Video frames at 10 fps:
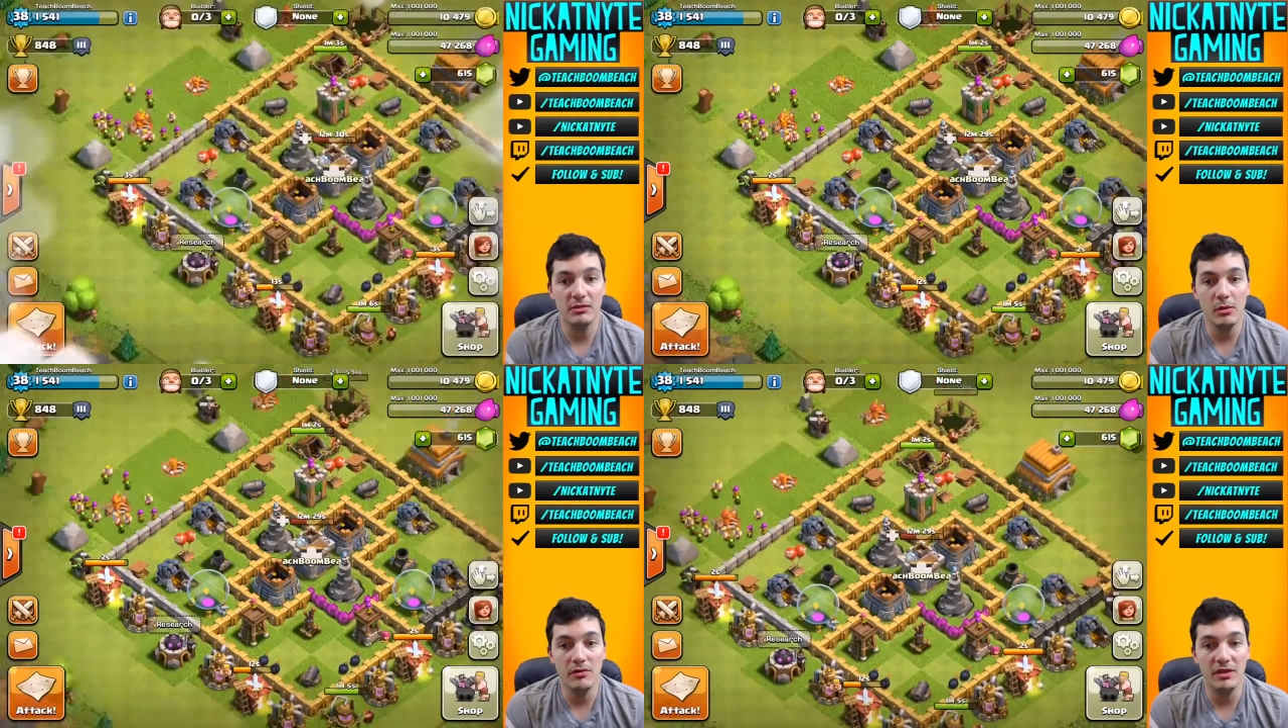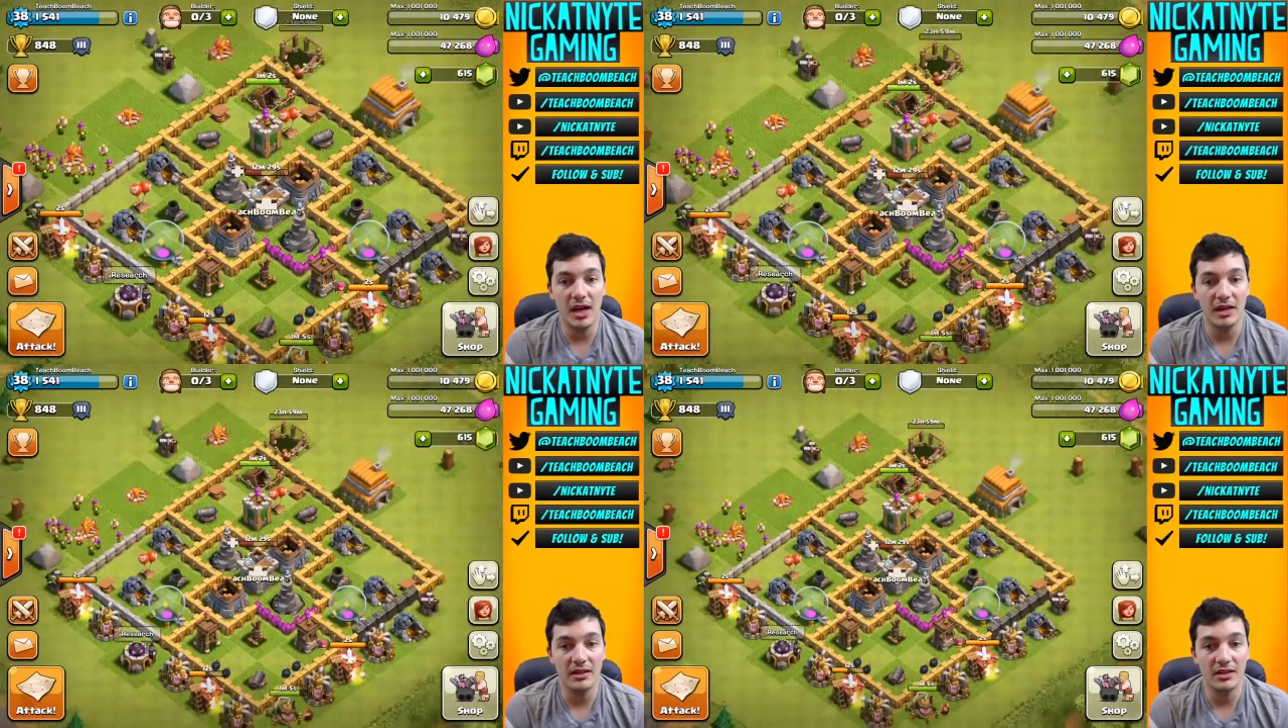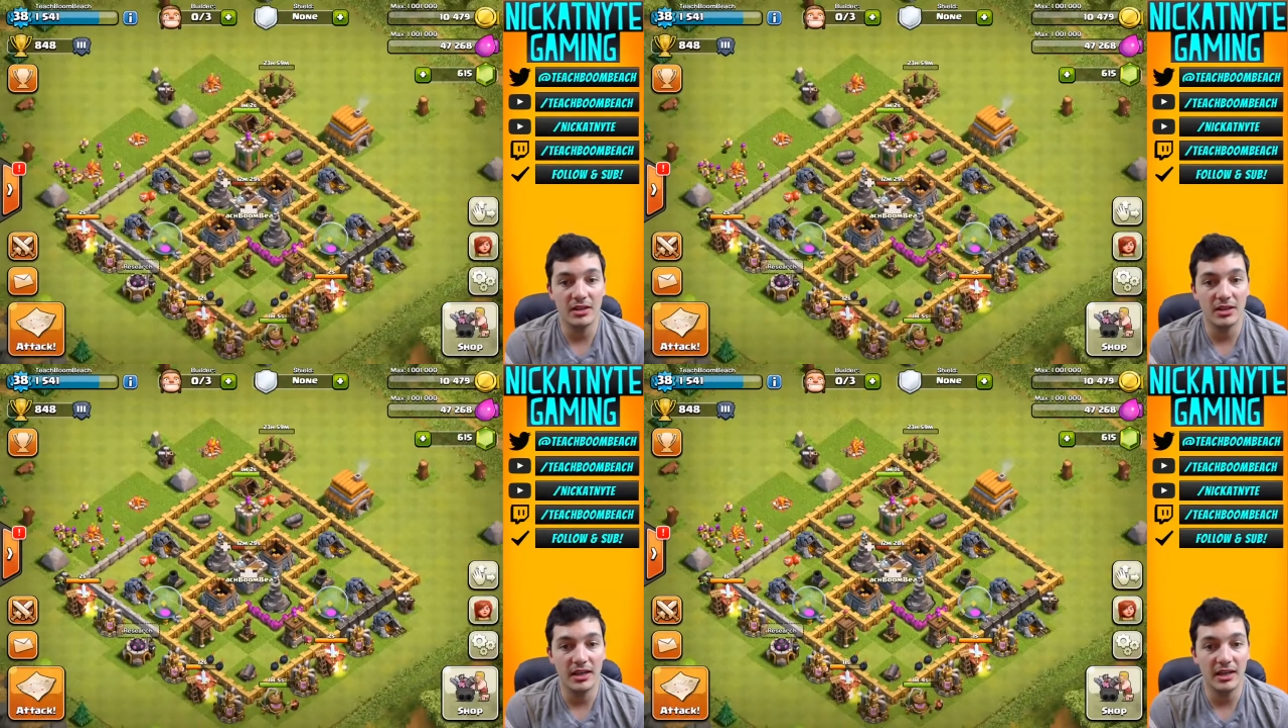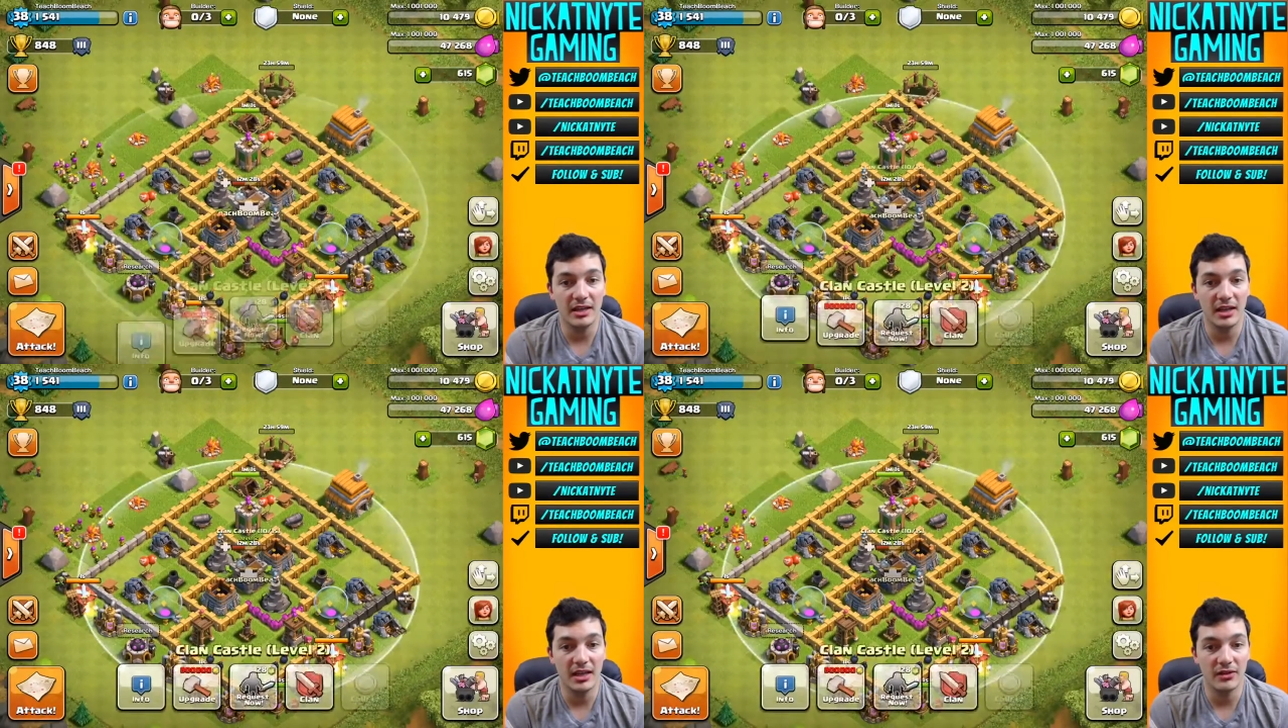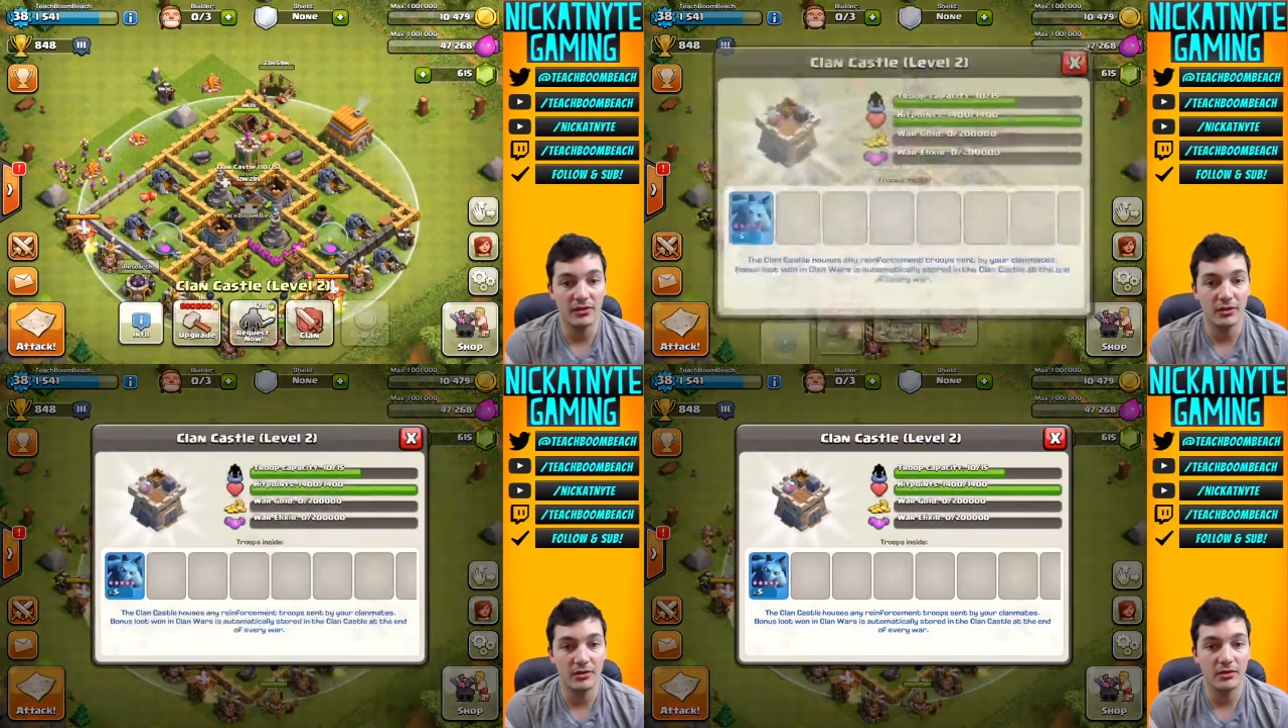what we've got in the clan
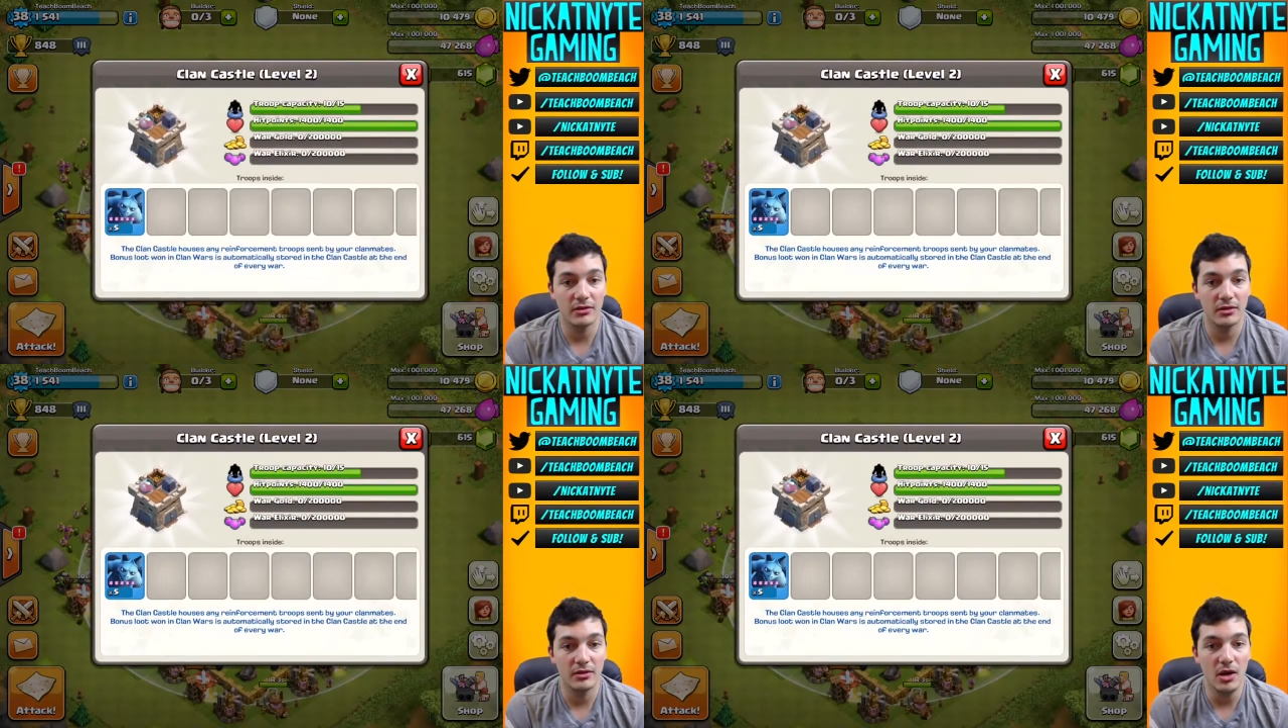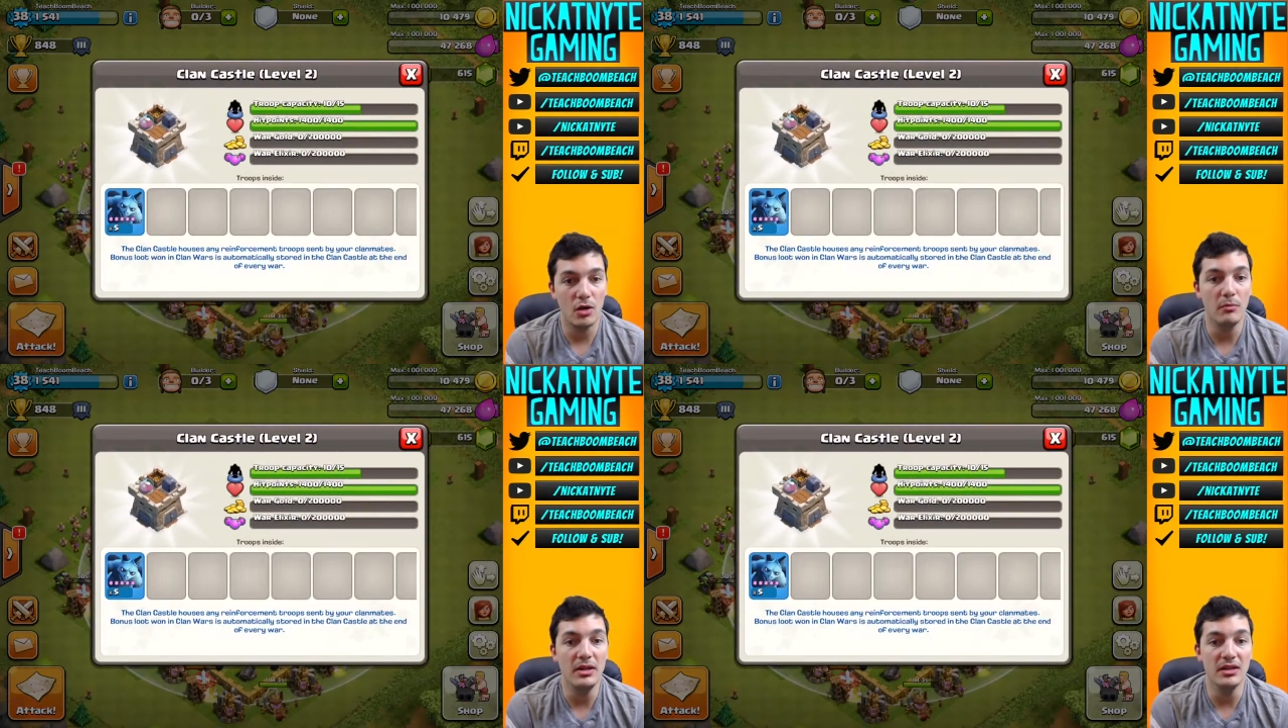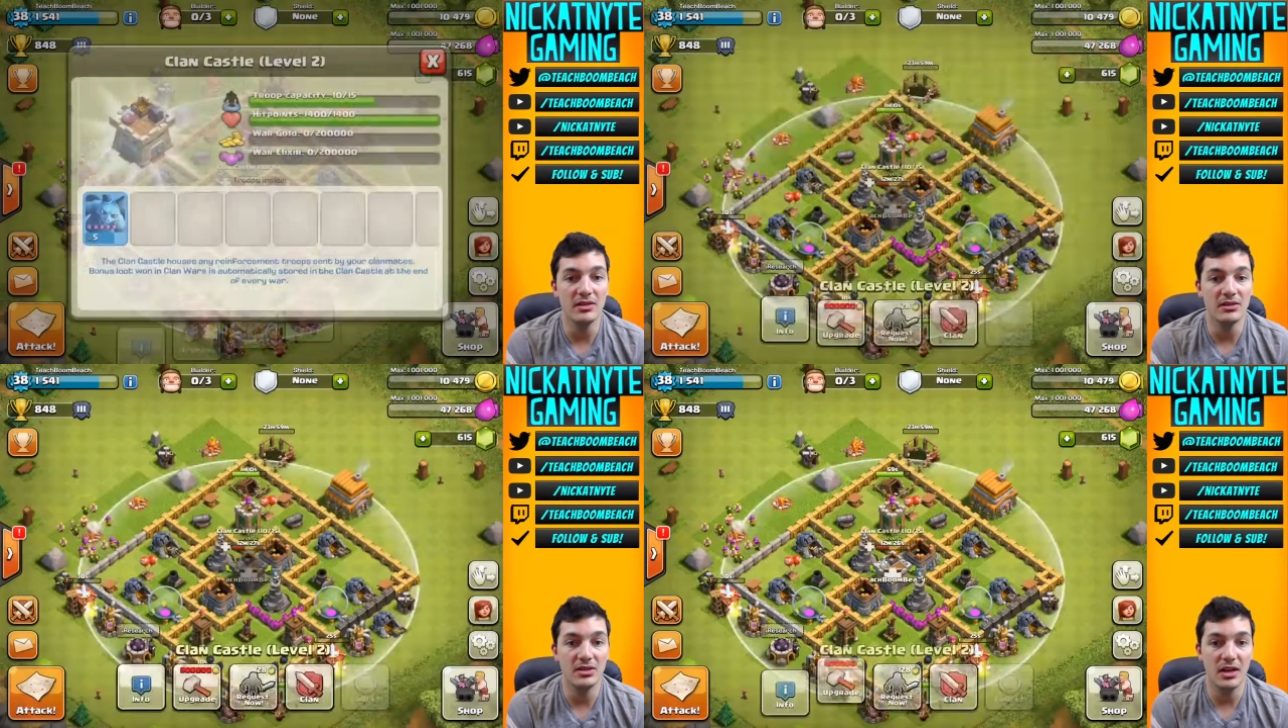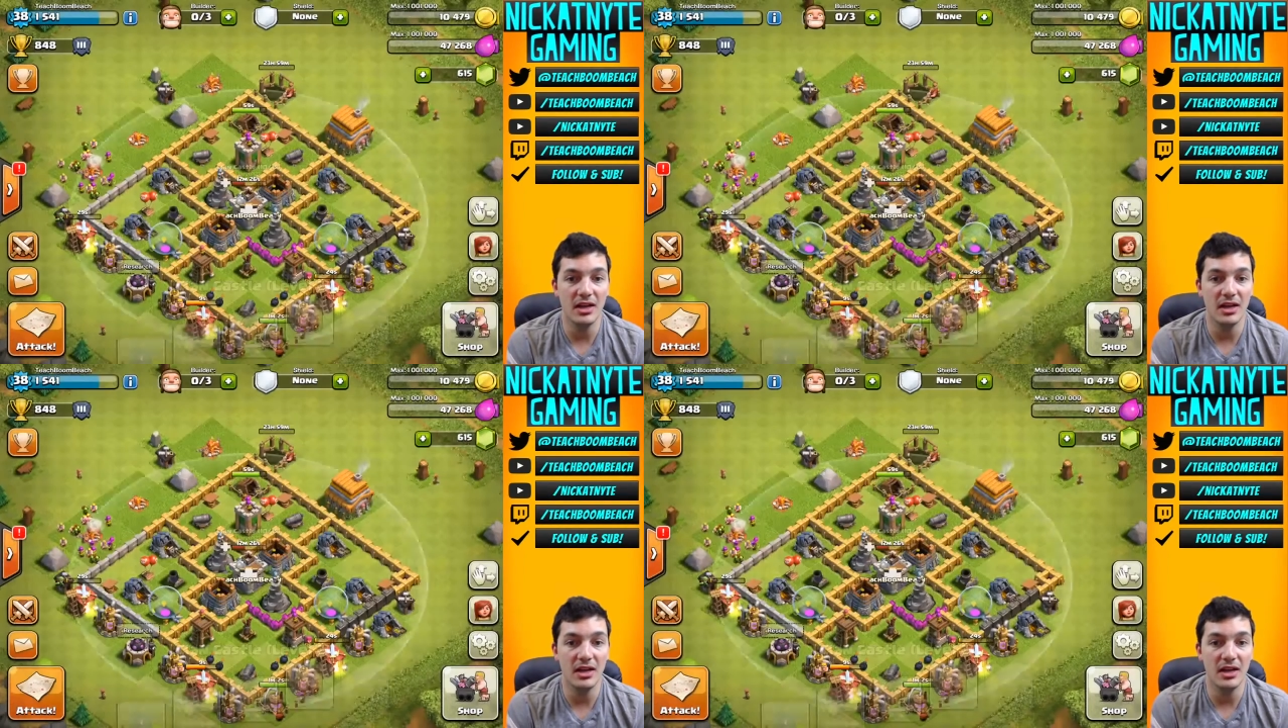castle. Oh, minions.